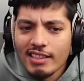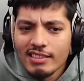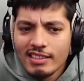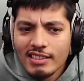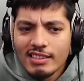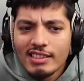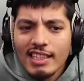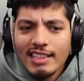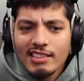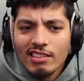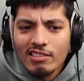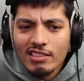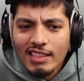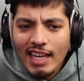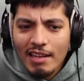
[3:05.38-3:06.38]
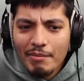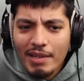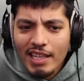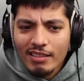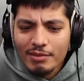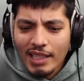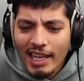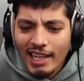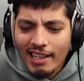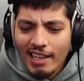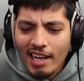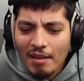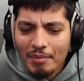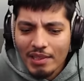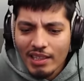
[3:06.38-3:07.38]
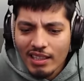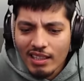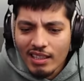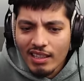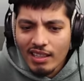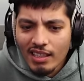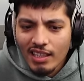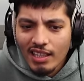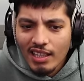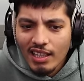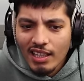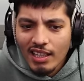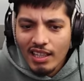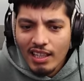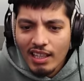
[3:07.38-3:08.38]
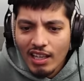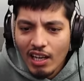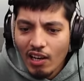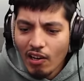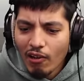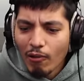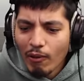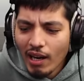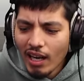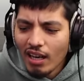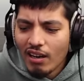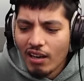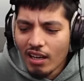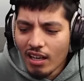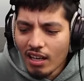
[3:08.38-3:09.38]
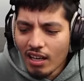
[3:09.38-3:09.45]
this is Diesel 10 becomes a helicopter. Oh, wow.